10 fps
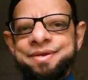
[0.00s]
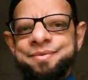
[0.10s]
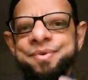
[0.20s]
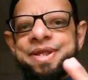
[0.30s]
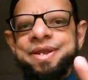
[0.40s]

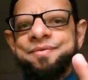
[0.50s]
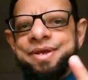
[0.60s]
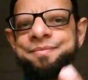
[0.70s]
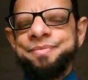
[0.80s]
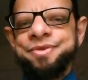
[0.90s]
But
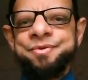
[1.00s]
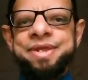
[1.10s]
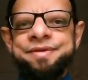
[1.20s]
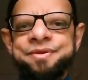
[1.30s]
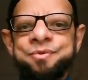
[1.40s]
anyway, so
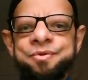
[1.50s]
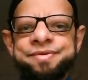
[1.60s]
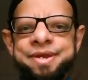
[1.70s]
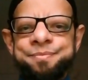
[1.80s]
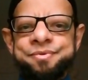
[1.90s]
that's the
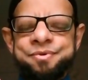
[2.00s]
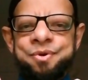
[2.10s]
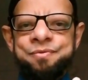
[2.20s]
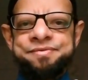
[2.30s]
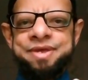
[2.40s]
concept
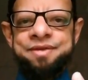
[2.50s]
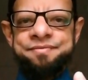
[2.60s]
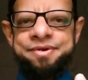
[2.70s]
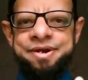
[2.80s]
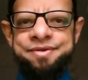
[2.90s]
of
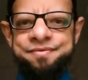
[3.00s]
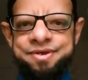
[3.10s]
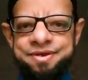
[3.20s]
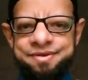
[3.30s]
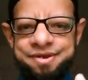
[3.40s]

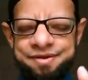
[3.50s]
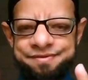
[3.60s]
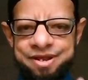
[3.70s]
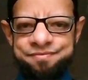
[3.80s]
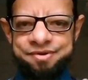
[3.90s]
self-identification and
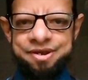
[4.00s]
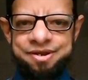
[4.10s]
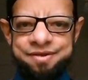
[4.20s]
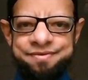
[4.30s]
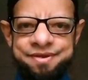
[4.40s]

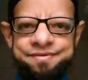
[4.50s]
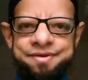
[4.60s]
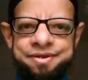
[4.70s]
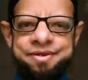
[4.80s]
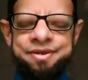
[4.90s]

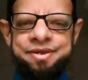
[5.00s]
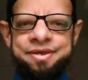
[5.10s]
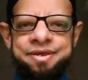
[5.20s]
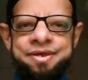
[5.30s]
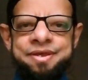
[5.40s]
self-realization,
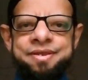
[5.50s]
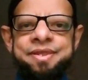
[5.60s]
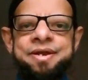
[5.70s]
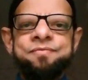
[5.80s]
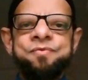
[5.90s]

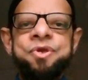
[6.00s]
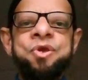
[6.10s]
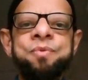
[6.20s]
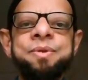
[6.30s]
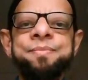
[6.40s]
that we
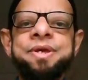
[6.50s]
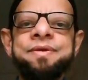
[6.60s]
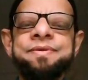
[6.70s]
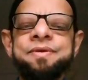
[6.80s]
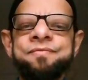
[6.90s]
human
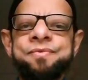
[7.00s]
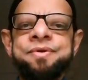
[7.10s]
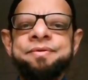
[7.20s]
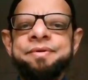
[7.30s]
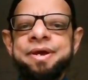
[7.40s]
beings, if
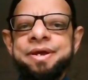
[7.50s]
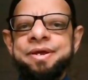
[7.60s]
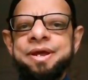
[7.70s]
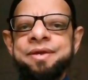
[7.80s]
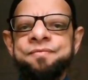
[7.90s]
we
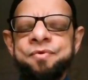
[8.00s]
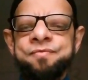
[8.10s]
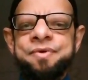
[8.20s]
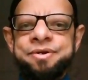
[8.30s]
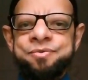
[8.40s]
try and we
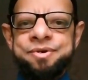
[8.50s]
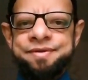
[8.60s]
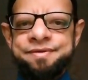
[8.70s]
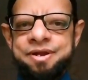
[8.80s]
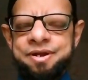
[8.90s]
want to
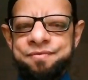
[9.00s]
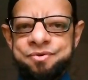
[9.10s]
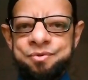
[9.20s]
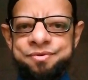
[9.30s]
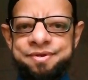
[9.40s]
understand our
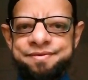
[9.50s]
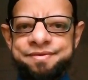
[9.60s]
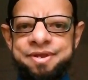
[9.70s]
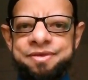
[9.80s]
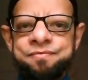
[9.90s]

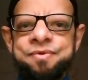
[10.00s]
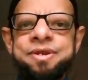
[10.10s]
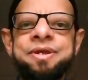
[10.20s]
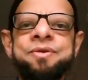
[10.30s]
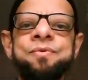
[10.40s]
consciousness, we
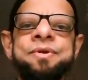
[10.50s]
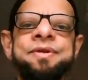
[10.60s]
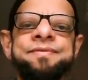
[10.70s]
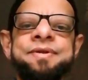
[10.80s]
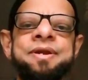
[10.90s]
need to
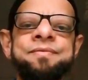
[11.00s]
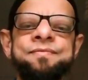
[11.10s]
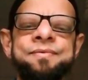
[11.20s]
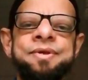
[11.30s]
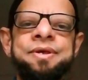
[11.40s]
understand
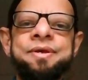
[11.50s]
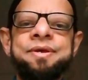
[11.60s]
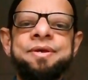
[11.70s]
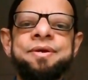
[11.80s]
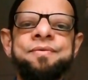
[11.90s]

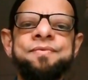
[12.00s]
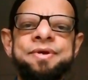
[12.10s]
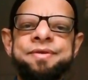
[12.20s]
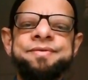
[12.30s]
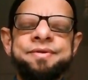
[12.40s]

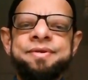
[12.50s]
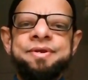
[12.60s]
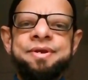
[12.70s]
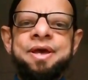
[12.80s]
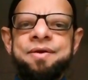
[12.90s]
first
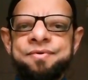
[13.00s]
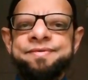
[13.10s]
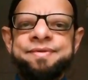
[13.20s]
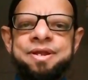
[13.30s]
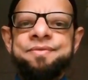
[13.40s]

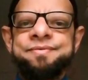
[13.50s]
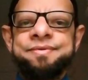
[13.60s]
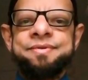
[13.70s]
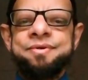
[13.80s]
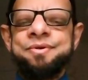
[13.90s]

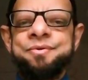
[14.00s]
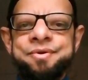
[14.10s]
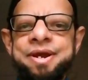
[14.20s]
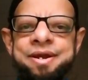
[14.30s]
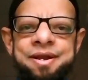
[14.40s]
ourselves
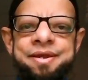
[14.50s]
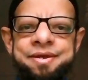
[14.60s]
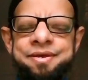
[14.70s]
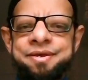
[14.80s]
correctly.